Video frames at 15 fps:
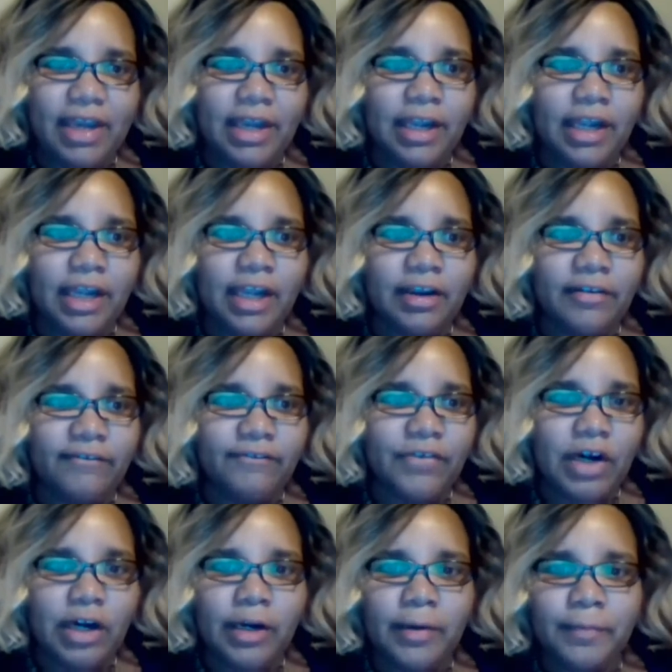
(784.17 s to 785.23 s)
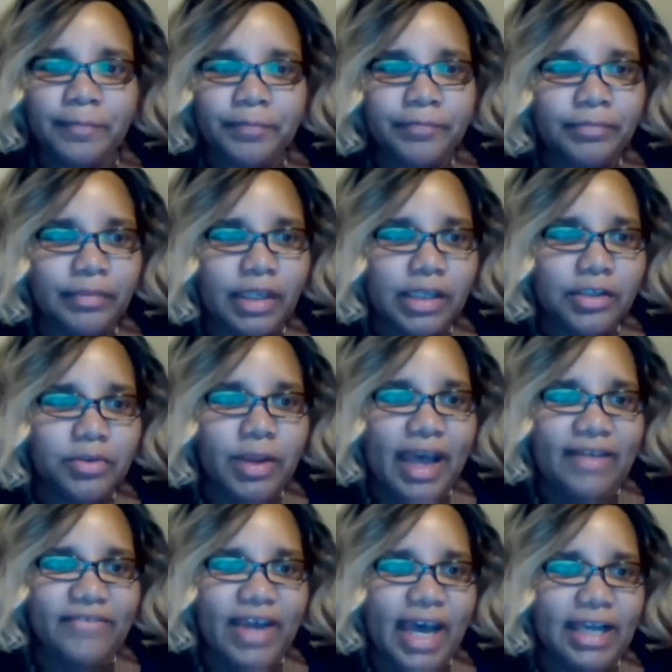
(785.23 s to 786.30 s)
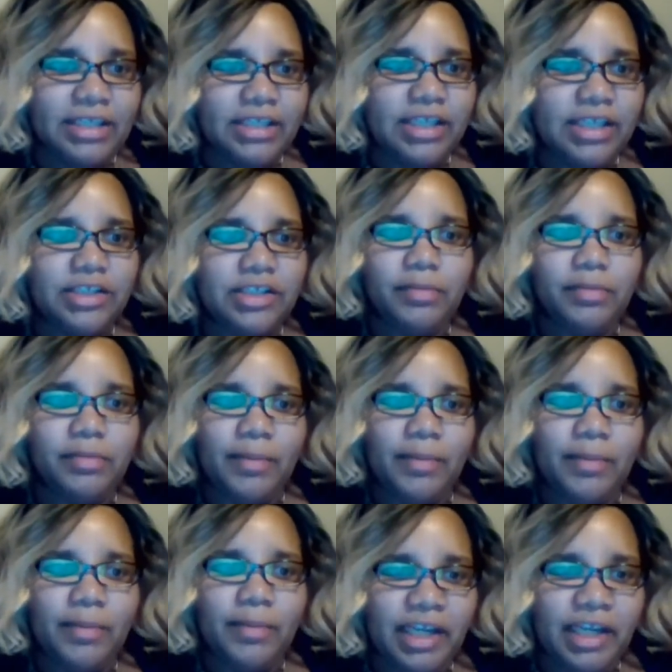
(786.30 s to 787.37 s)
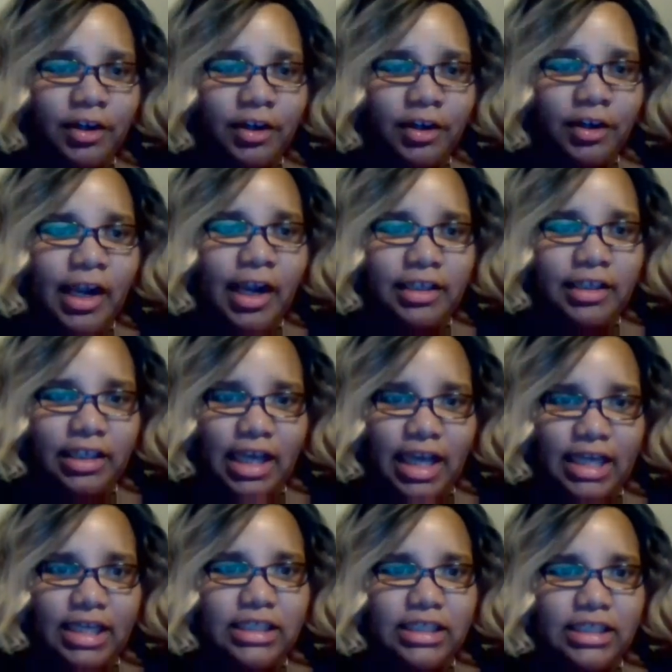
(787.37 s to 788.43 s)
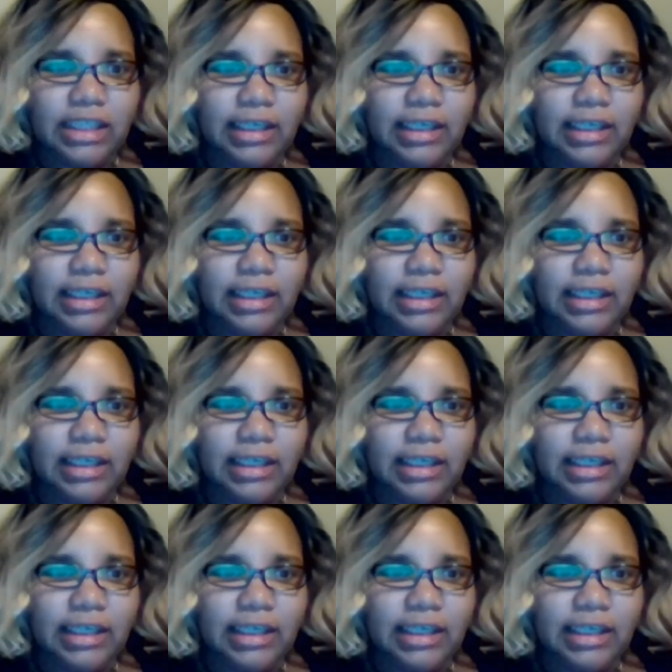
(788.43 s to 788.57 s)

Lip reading: and can confirm you have access to the broadband internet? Yes.